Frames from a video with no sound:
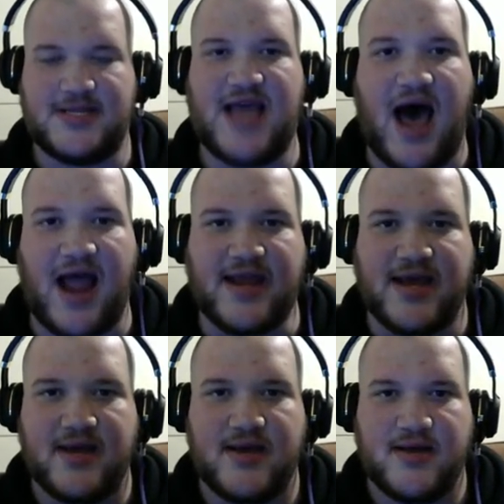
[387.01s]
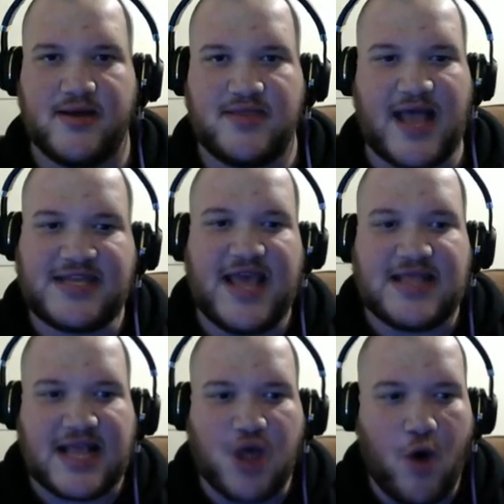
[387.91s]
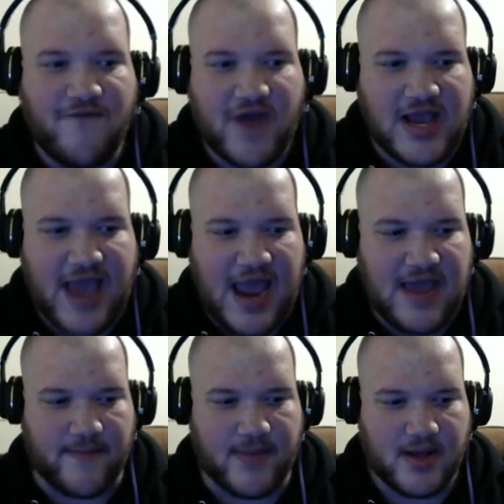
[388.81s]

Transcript: die? That's it! That's the whole fucking game!